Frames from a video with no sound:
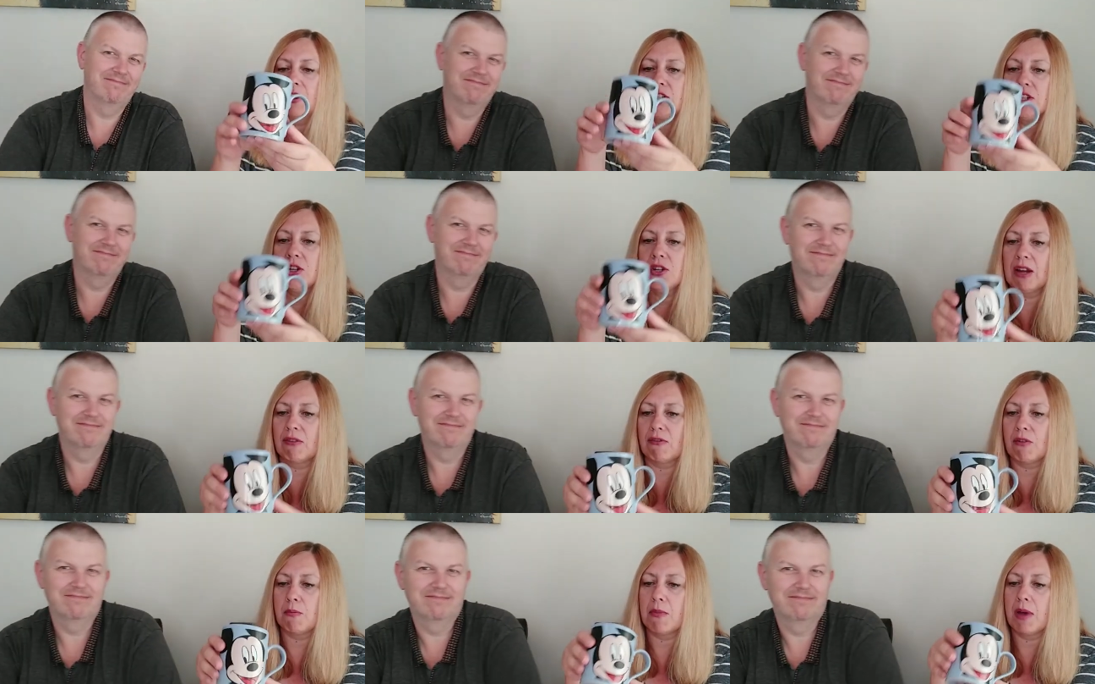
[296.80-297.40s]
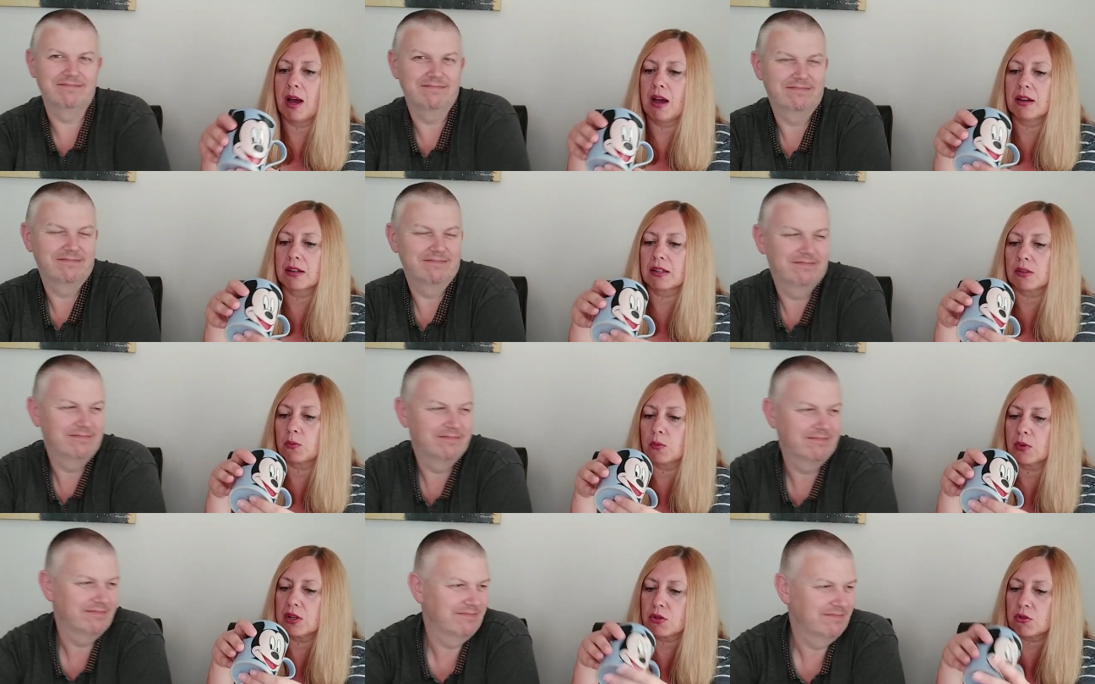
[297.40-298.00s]
Speaker 1: I do love a
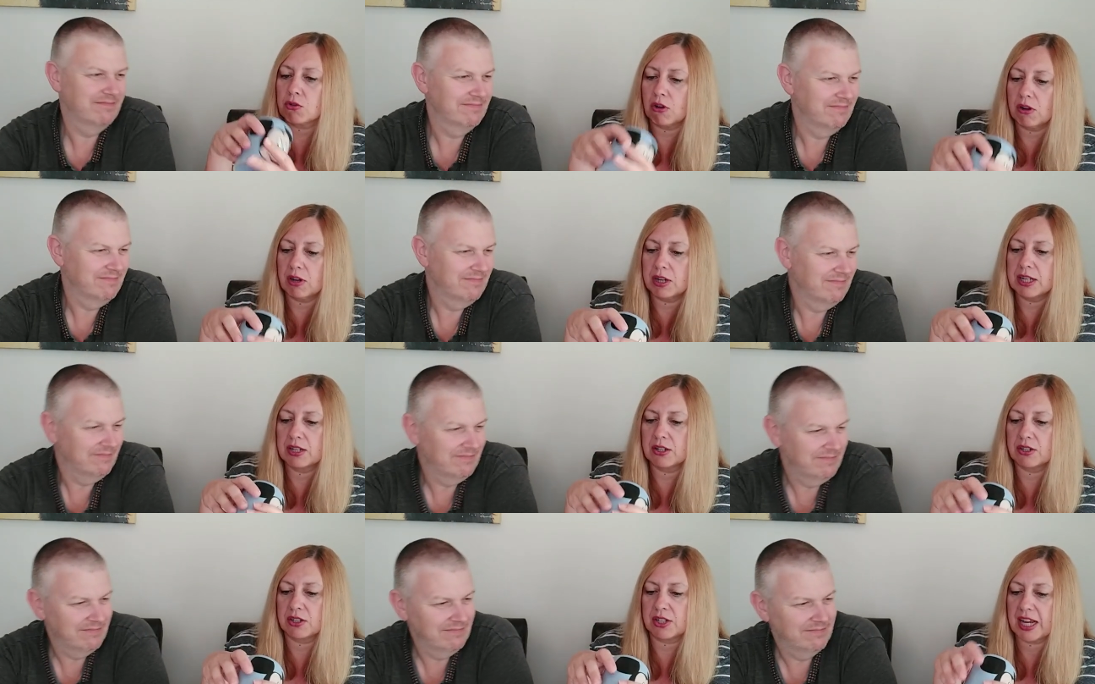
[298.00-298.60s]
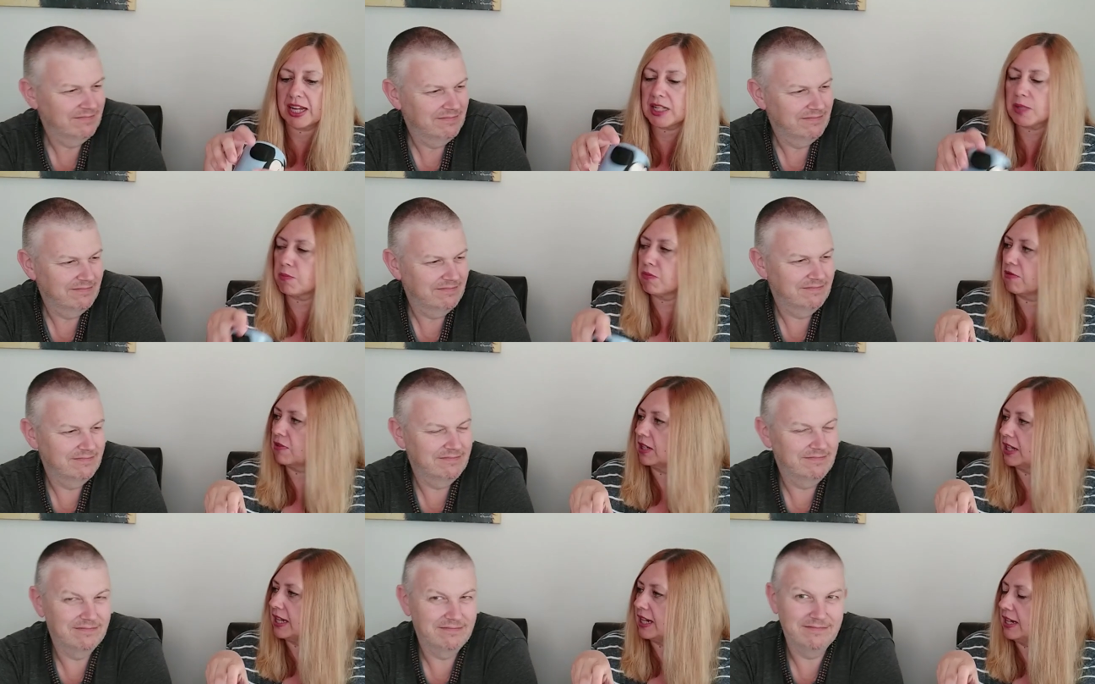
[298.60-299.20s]
mug. We're trying
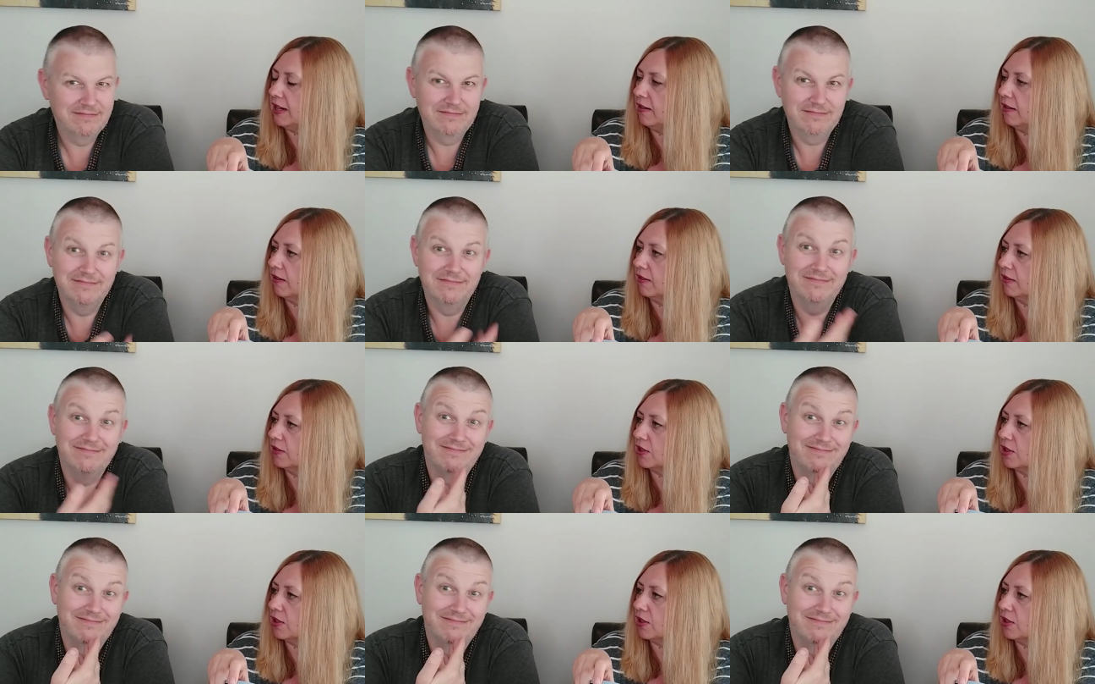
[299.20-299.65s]
desperately